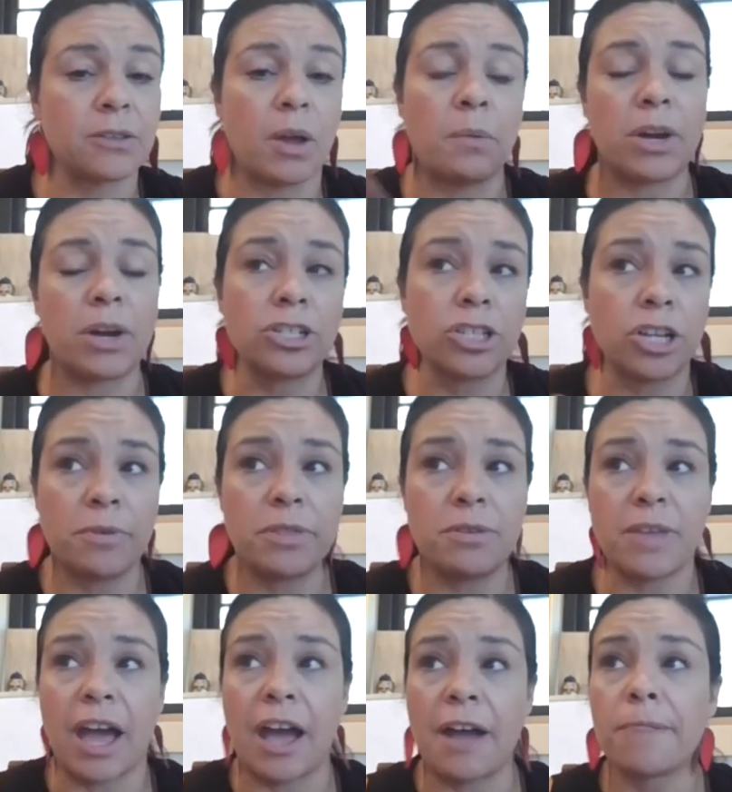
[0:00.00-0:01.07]
So I wanna share with
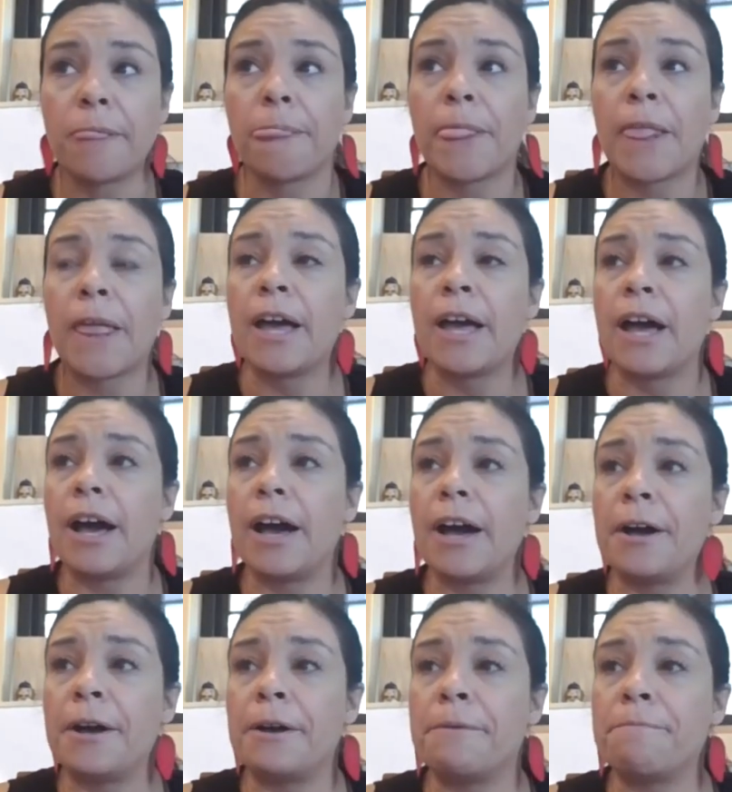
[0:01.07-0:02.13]
you that.
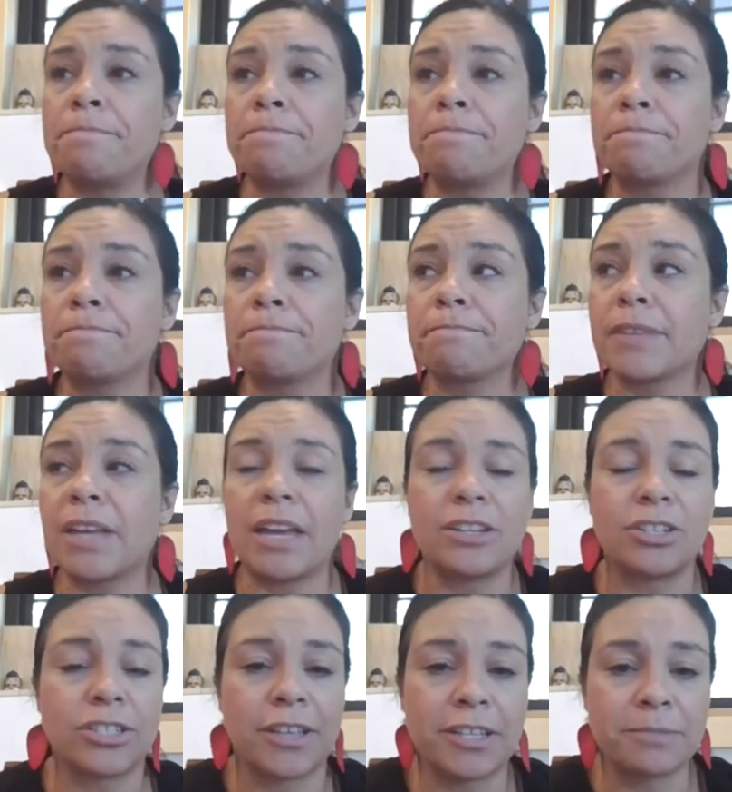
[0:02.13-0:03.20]
I
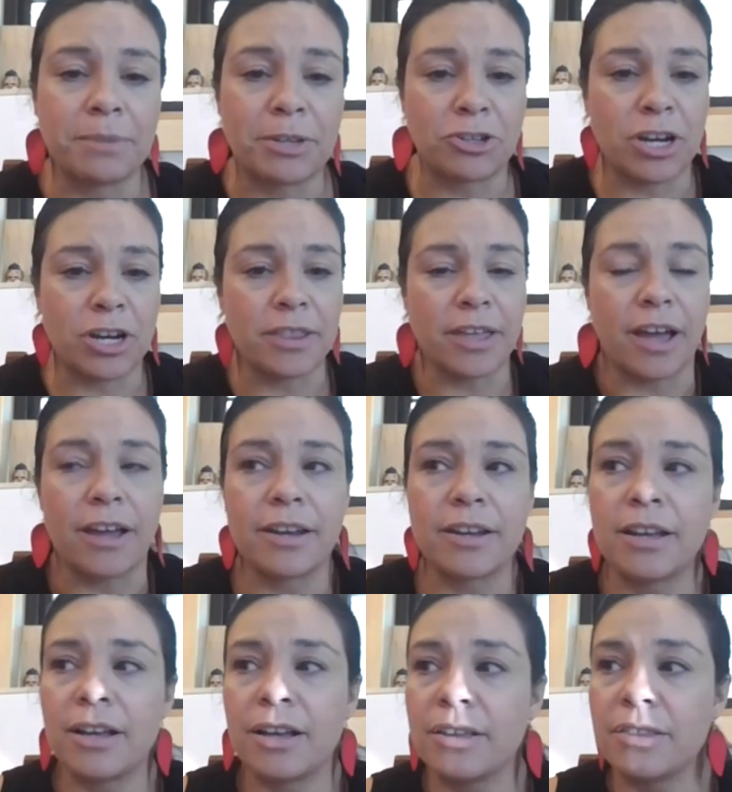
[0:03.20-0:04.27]
just lost my train of thought.
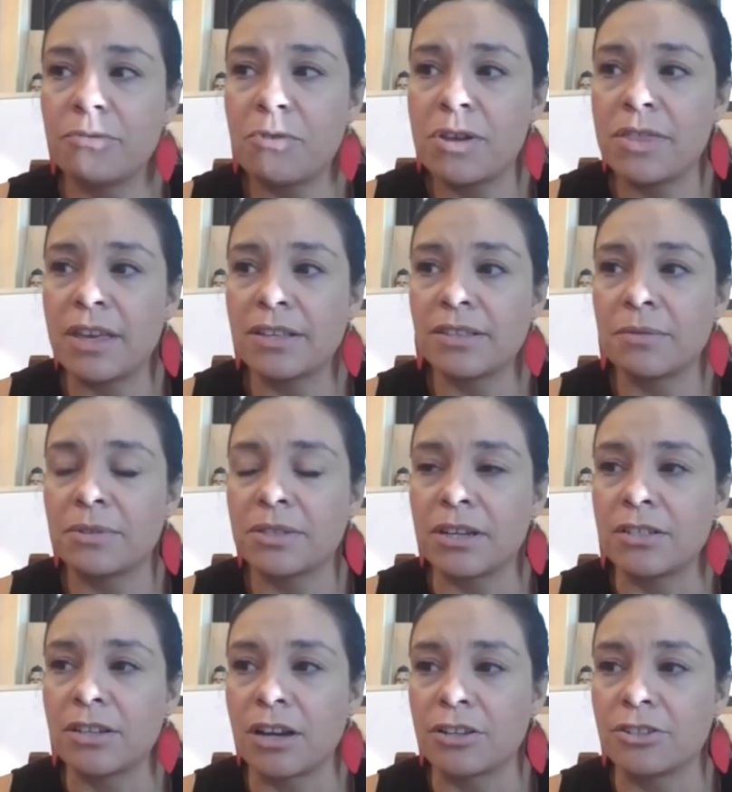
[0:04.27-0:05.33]
3 things I was
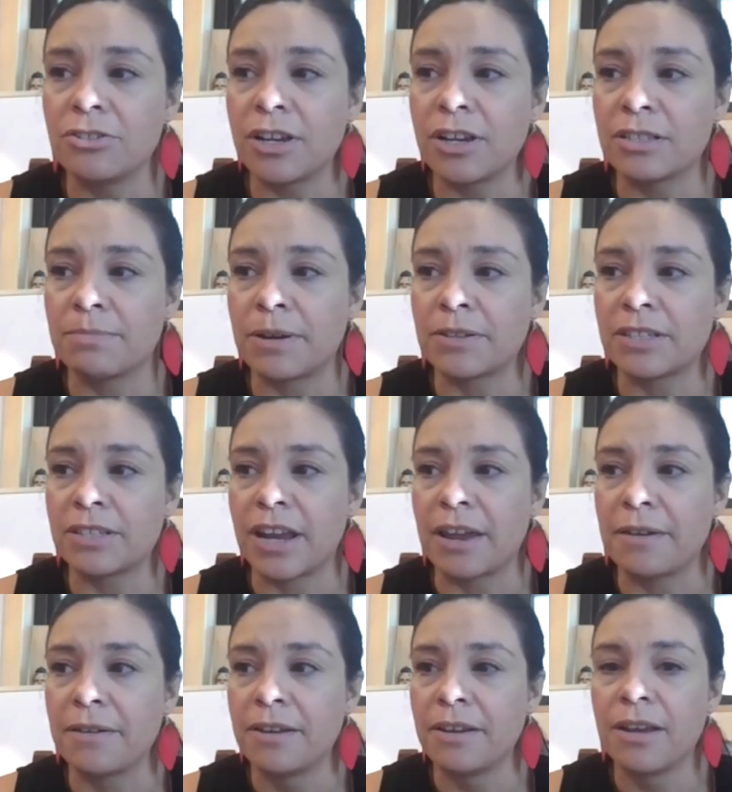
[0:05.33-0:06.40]
gonna talk to you guys about
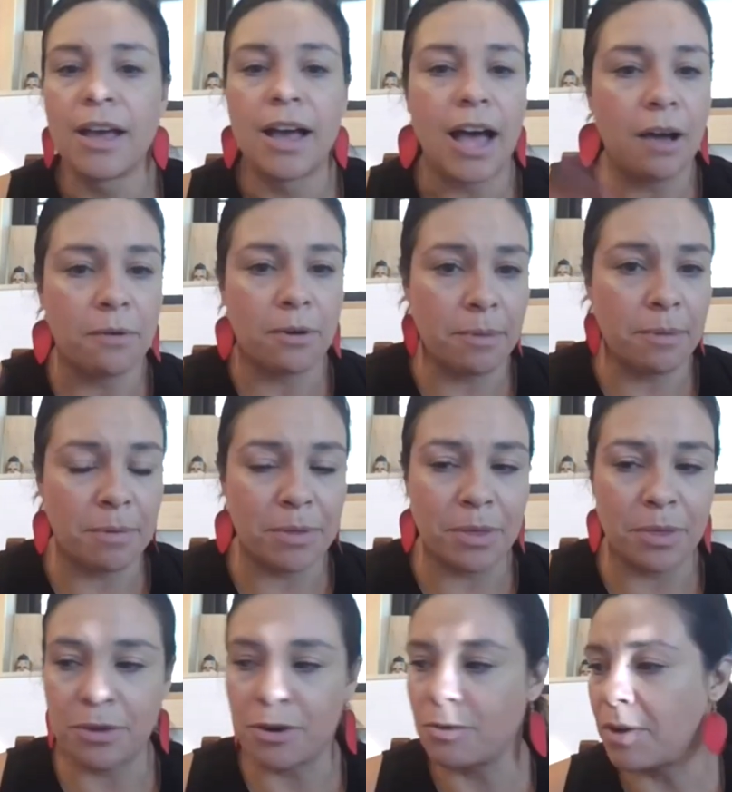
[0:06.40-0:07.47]
today. I'll remember
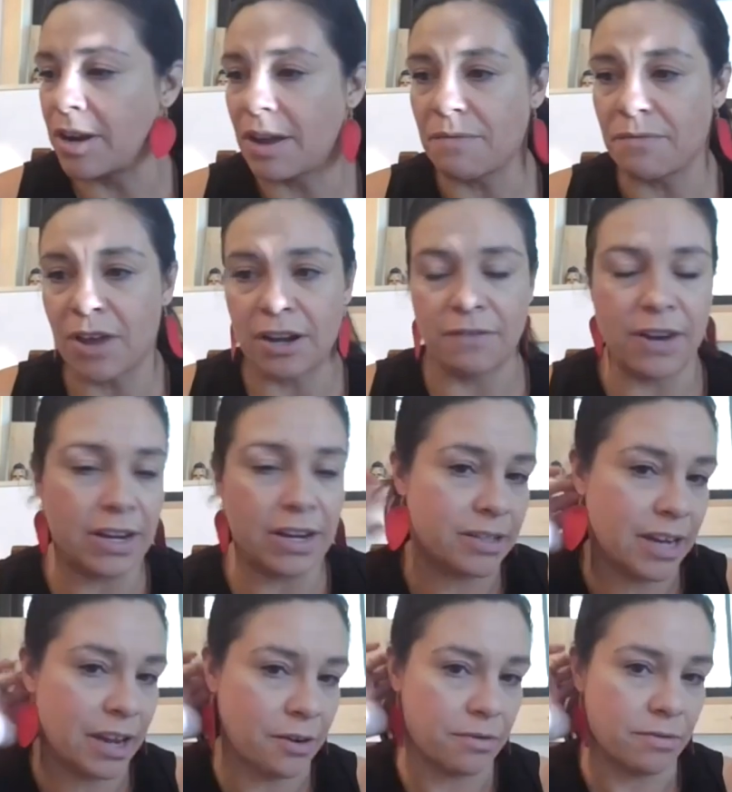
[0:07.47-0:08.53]
the third one, I've got it written
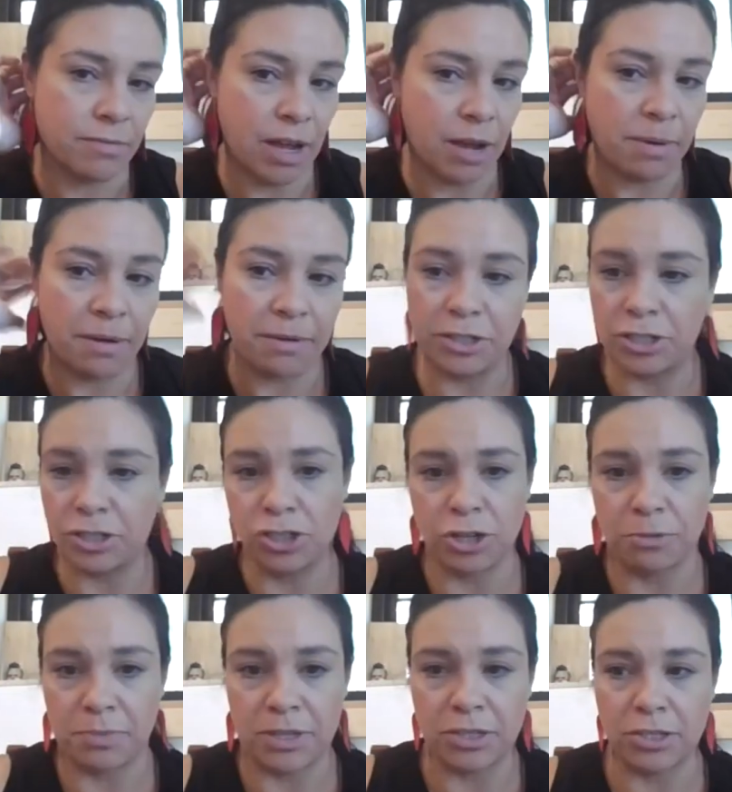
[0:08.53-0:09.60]
down. I'll probably just
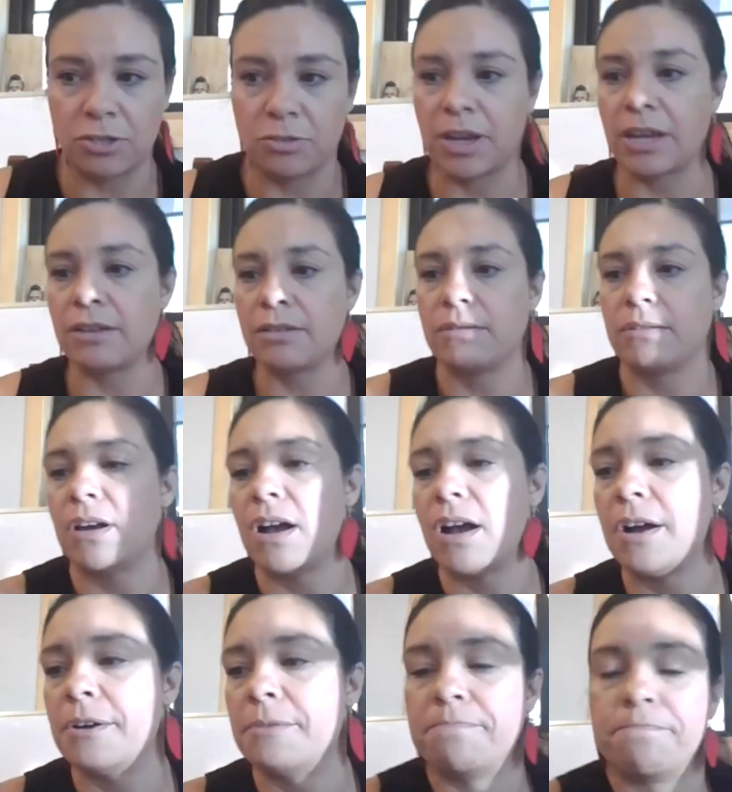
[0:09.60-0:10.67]
jump into it
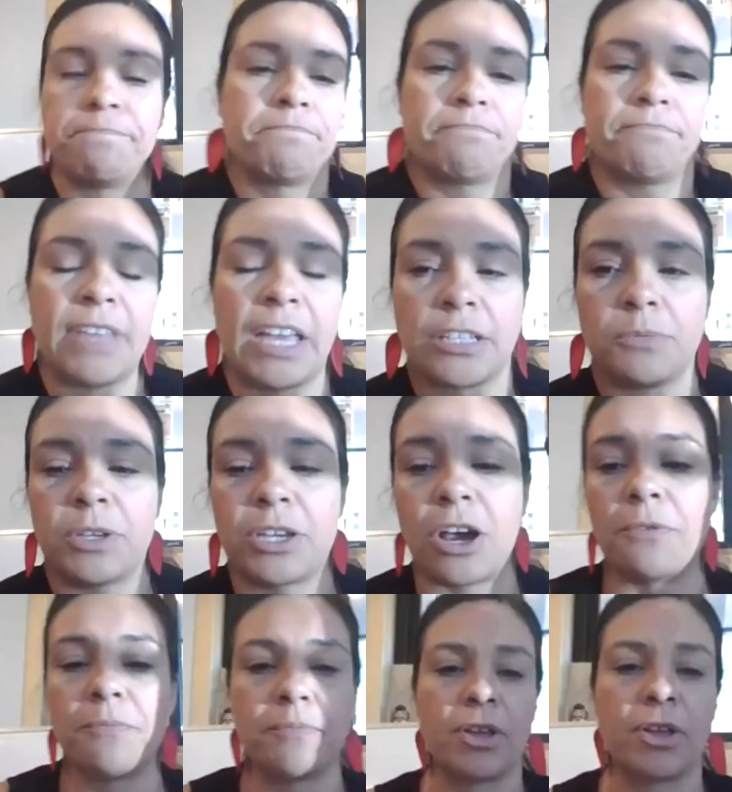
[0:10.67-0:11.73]
as we go.